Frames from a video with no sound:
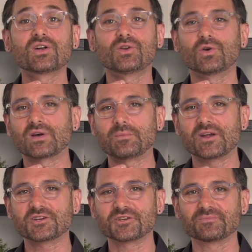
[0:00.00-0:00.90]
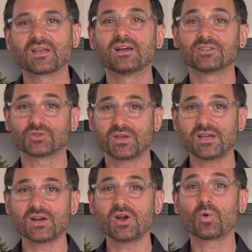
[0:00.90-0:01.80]
no vibration. So
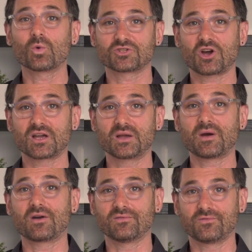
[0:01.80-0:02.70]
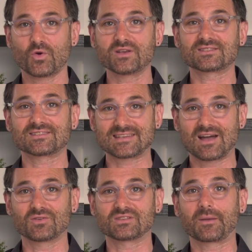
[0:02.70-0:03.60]
here we're talking about voiced
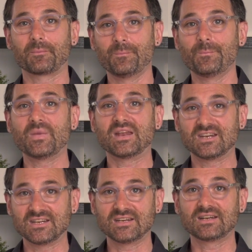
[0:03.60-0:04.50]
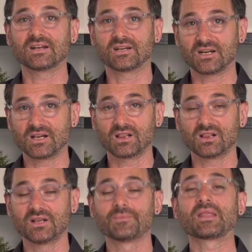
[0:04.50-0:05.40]
sounds like and and y,